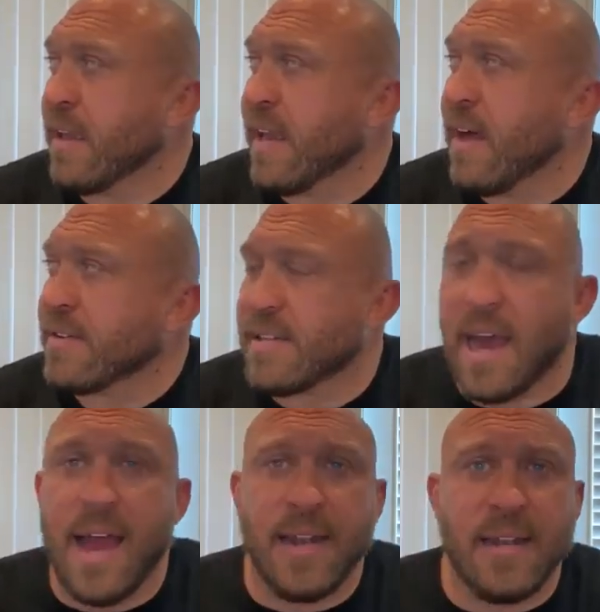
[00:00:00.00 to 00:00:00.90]
get
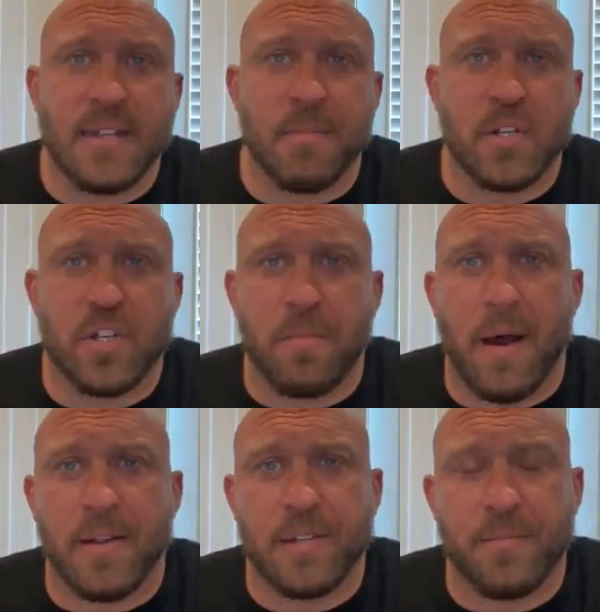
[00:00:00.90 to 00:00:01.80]
outside as much as
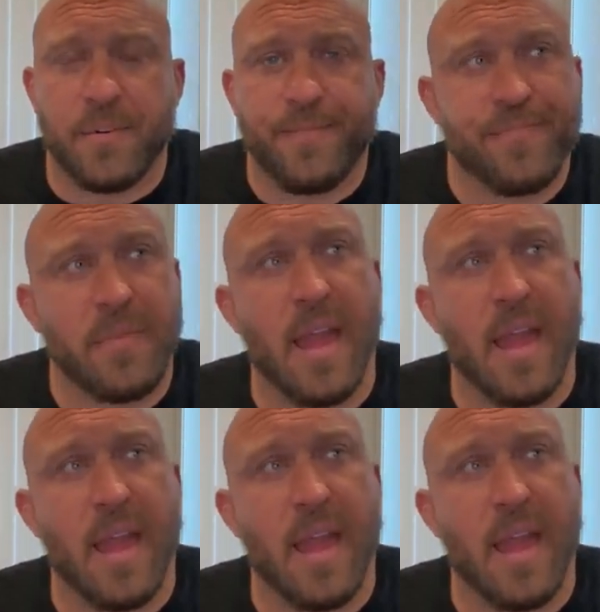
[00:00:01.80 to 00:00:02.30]
possible.